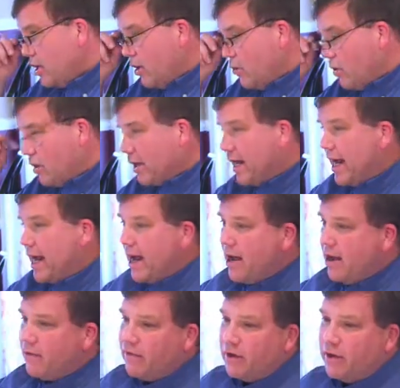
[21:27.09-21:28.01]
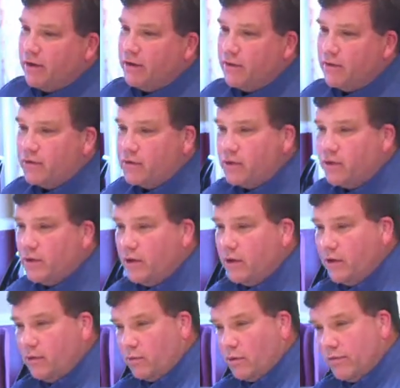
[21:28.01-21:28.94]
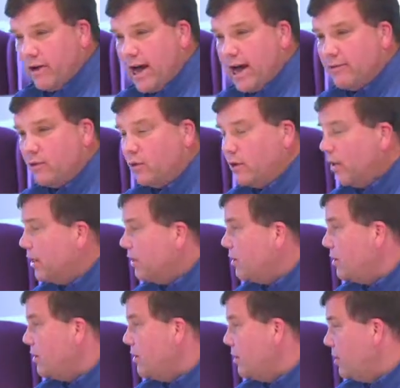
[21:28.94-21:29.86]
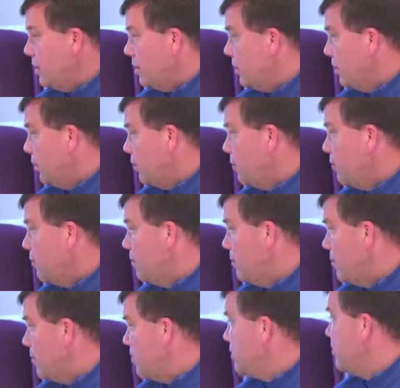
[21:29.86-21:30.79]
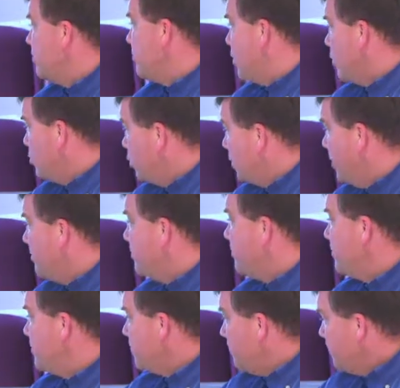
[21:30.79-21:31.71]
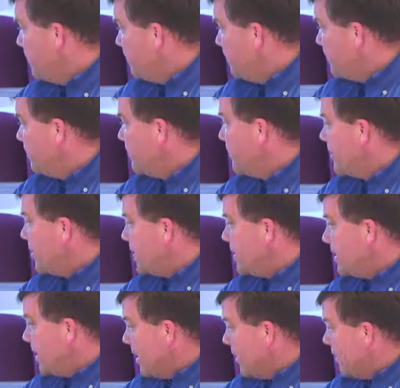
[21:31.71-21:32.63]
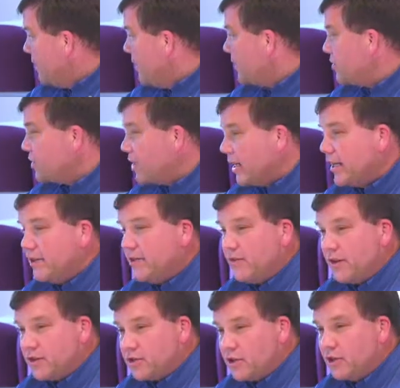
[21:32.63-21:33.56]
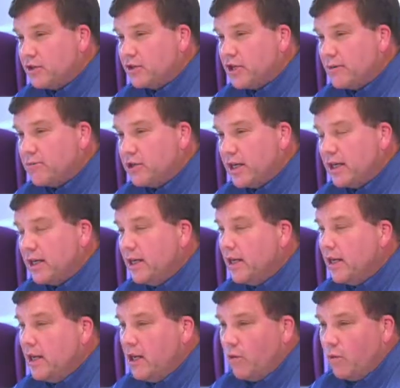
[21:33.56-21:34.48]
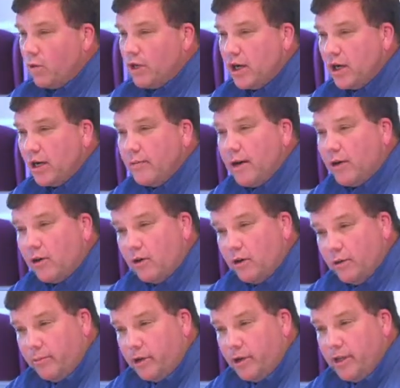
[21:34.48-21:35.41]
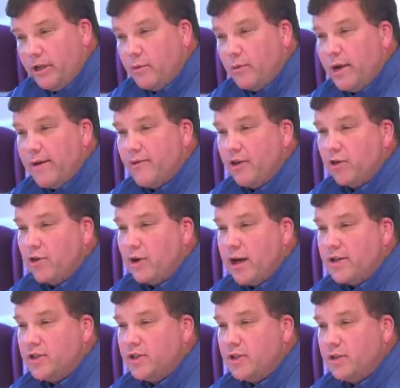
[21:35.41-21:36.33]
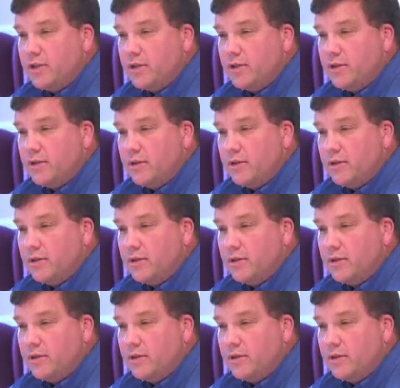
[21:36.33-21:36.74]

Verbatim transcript: You know, we're going to have a revival and a little symposium, get together to study a certain subject. We're talking about our liberty that we have in Christ